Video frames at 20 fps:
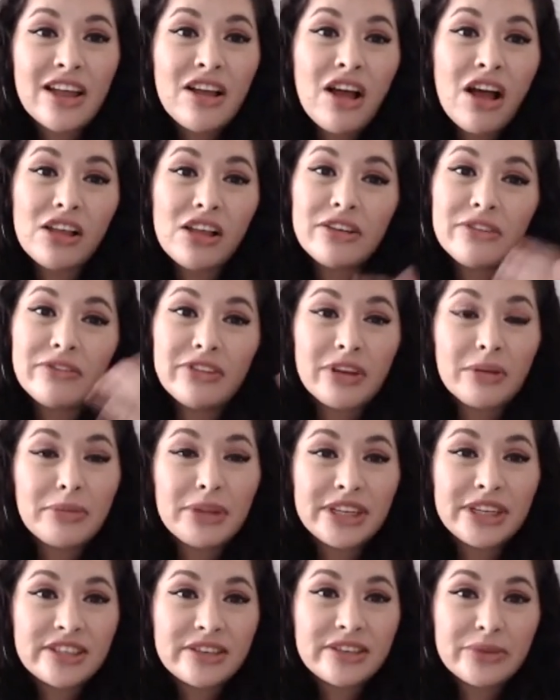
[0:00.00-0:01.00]
all of the
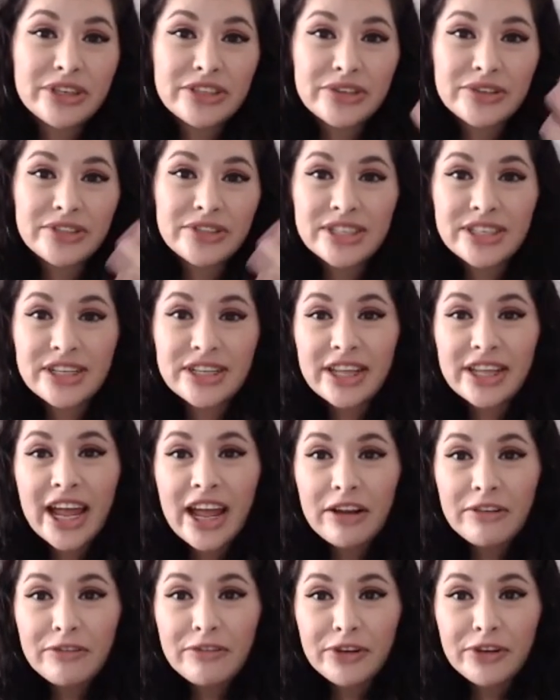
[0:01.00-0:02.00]
amazing resources that they
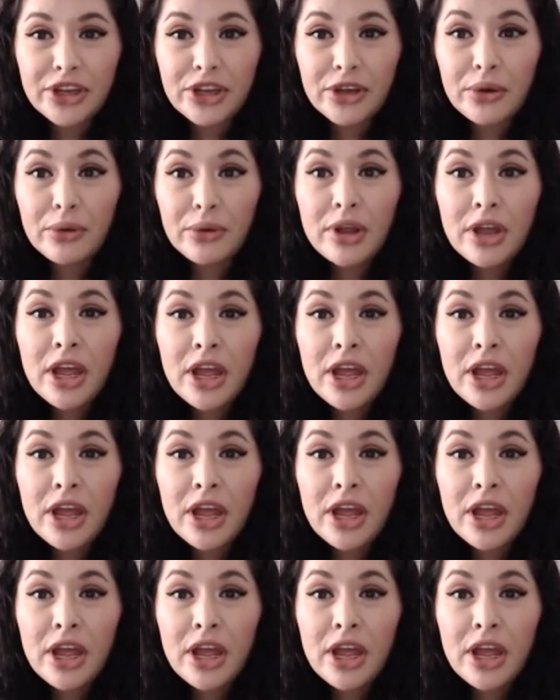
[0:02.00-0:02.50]
have for you.